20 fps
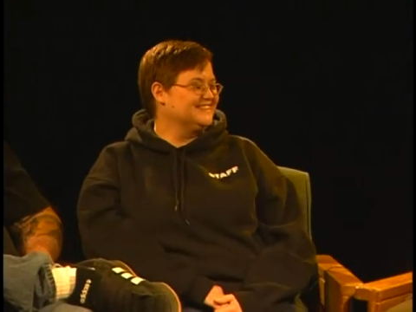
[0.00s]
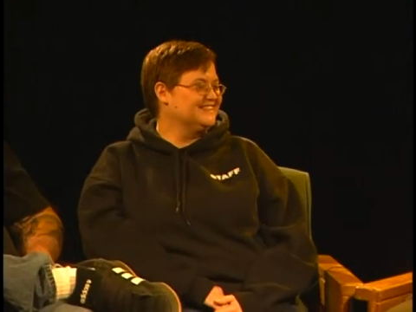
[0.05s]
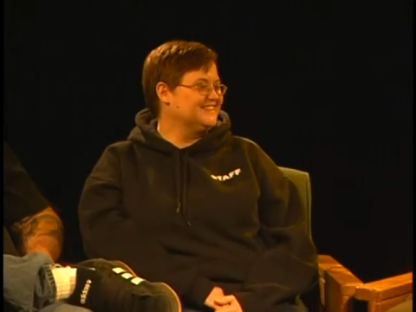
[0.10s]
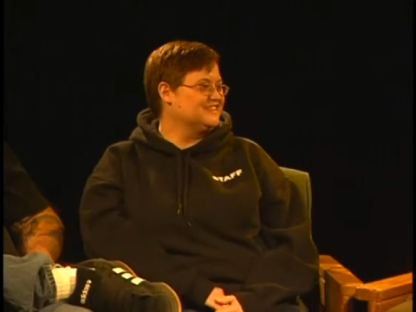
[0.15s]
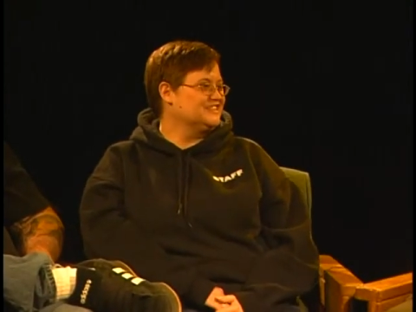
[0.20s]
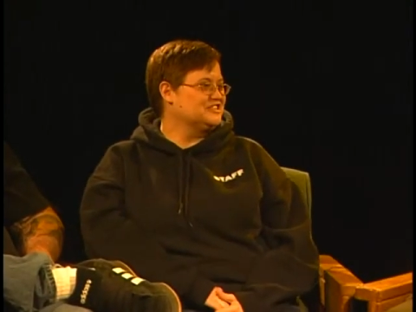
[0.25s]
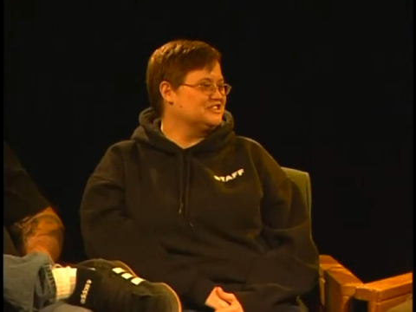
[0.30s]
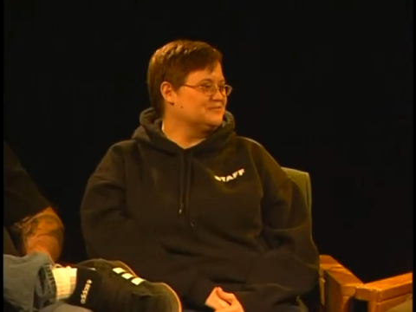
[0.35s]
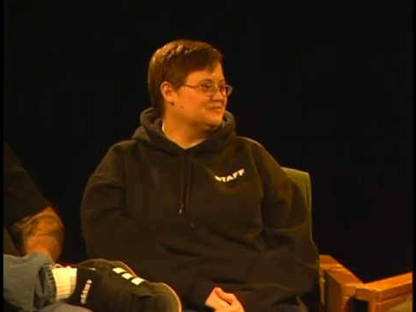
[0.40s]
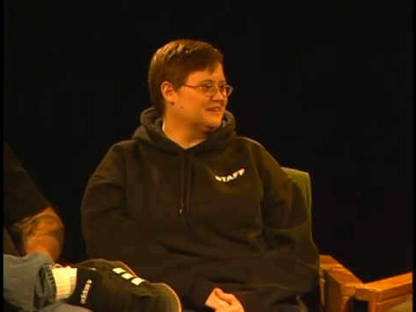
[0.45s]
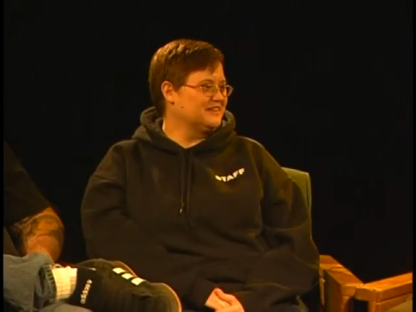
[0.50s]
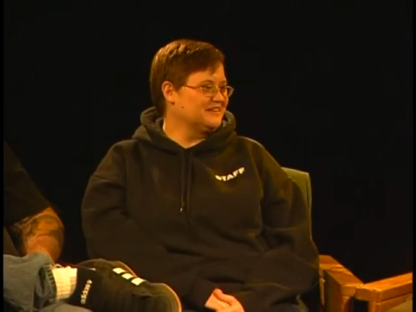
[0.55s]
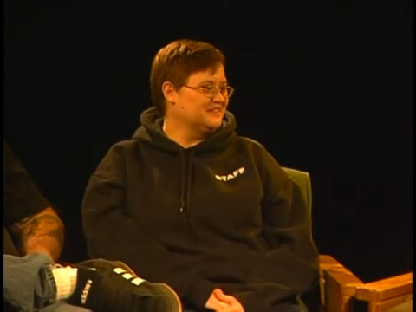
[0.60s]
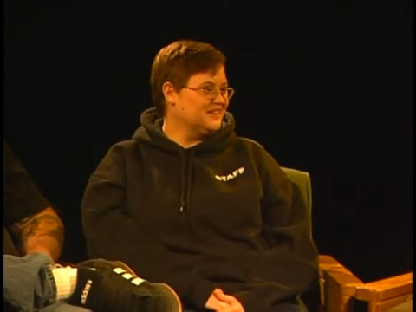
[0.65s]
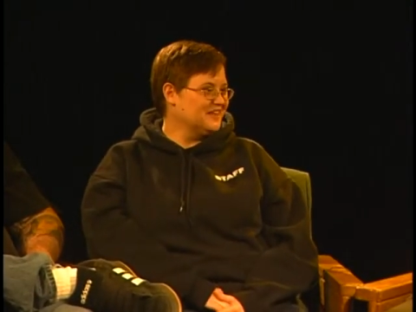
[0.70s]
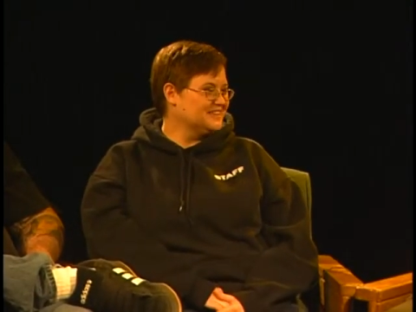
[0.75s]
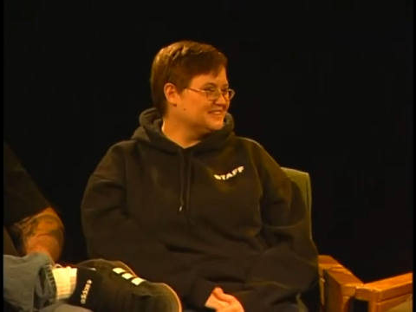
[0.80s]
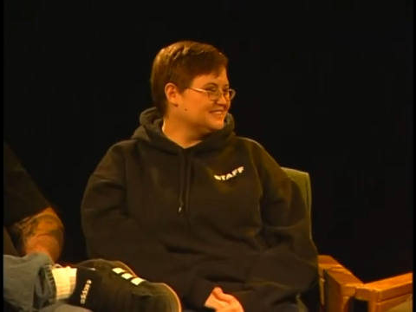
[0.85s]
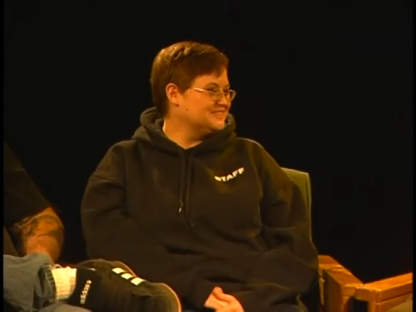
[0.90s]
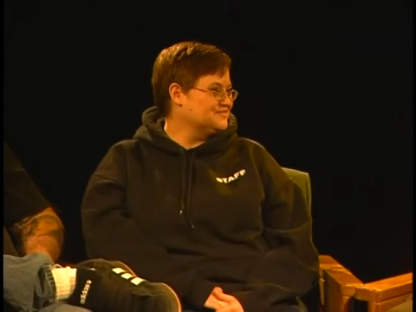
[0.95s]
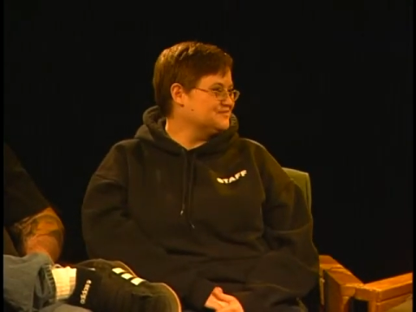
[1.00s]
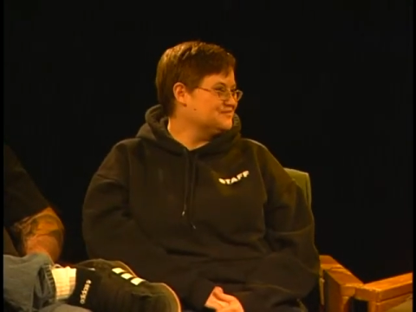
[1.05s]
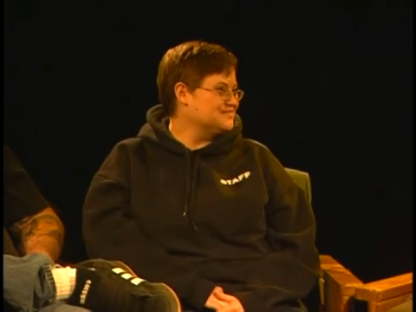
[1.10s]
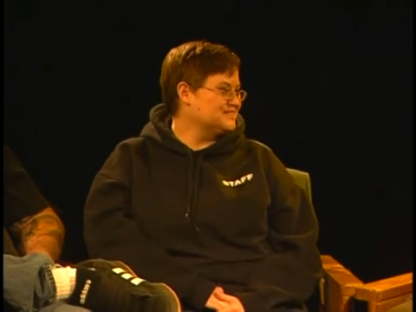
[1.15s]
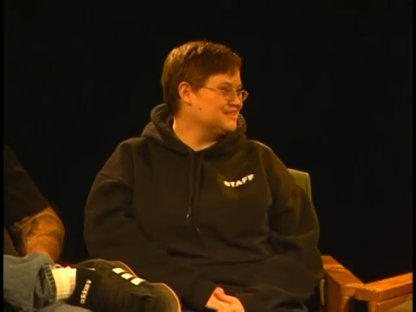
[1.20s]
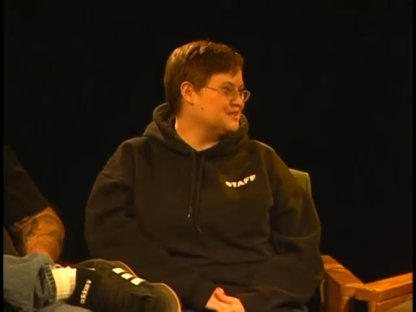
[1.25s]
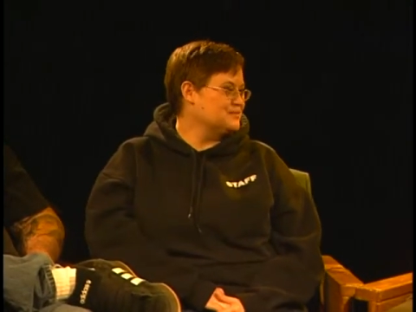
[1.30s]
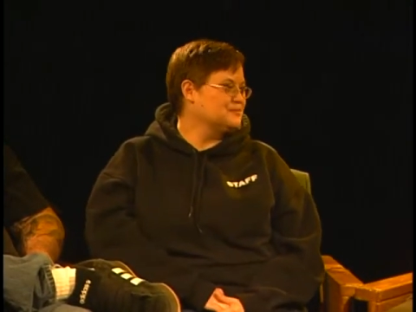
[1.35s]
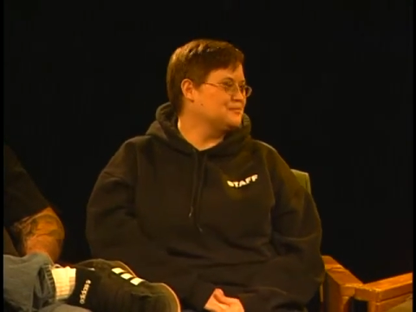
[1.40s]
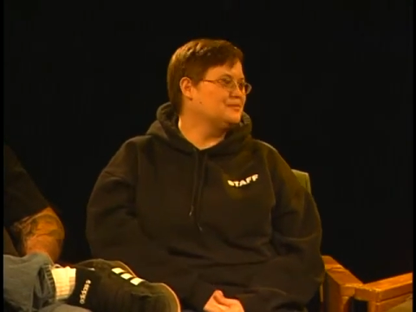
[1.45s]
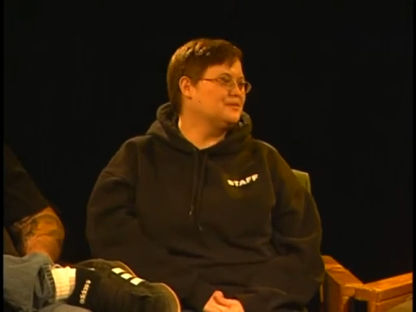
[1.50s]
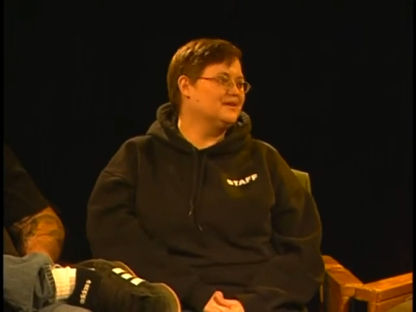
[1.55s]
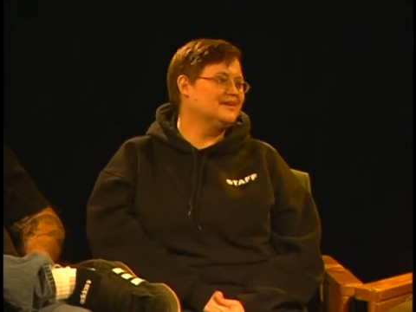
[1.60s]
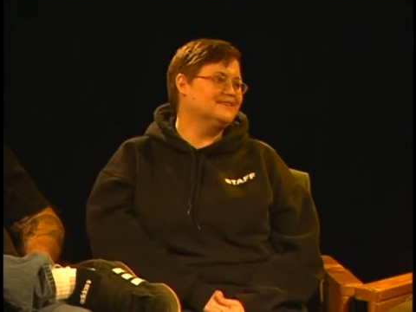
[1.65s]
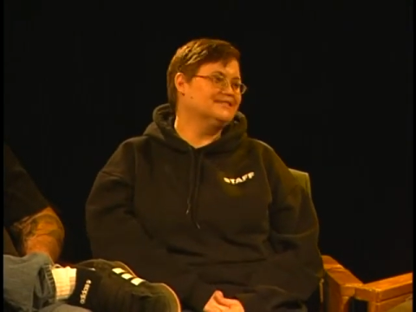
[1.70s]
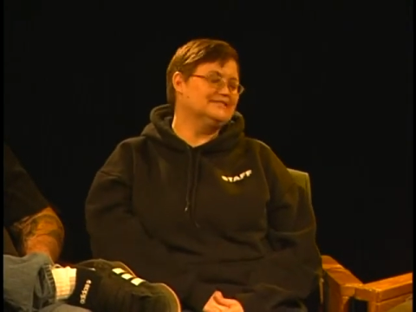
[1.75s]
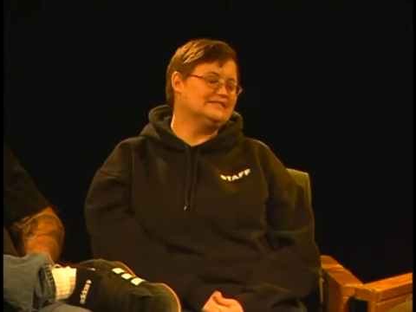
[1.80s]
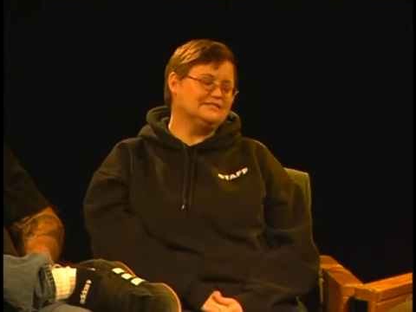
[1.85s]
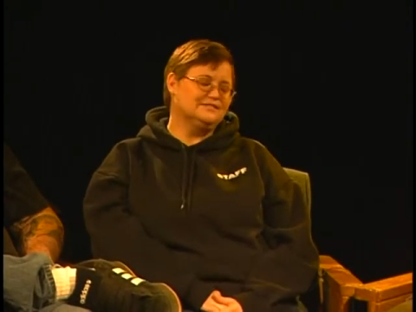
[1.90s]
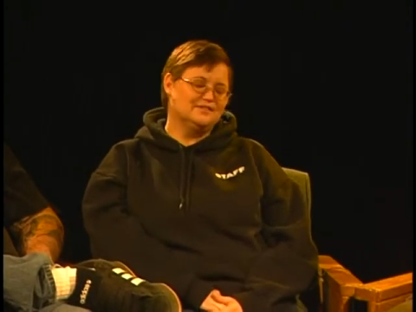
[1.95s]
that they should make lots of them,
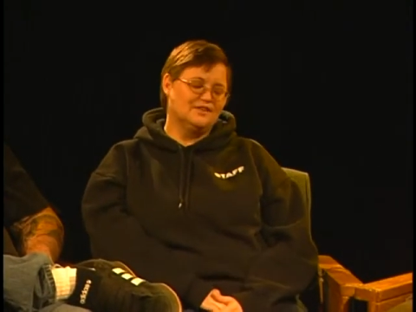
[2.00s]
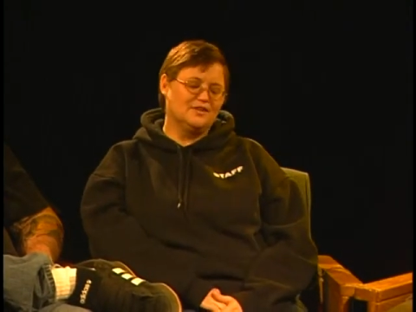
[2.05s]
but